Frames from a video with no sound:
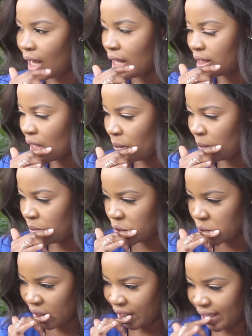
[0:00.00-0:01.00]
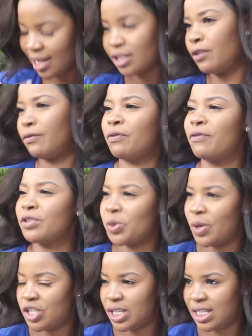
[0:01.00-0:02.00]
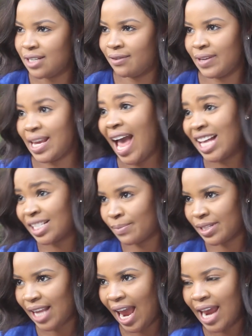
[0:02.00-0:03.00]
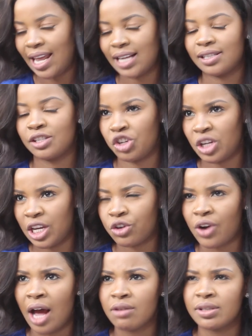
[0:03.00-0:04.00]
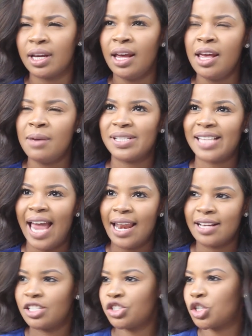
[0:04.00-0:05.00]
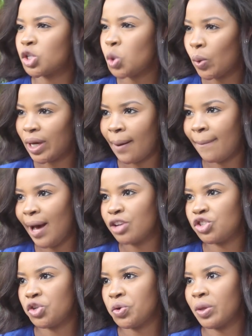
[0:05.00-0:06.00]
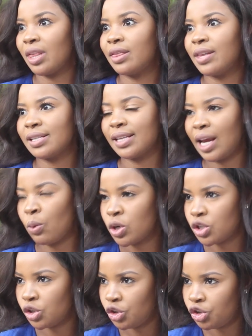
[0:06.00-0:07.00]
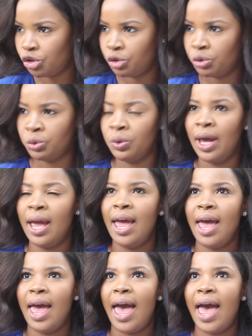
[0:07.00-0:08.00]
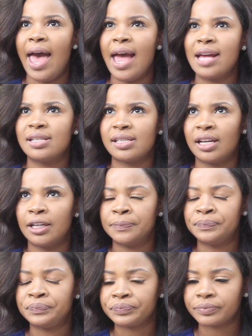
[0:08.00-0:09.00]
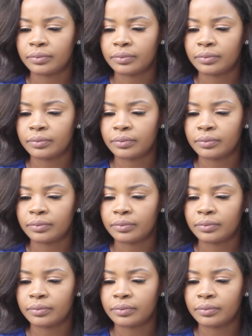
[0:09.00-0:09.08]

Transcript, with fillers: And I remember doing an interview for Soweto TV as Miss Alex, the newly crowned Miss Alex, and just talking about, you know, the things that I want to do. And um,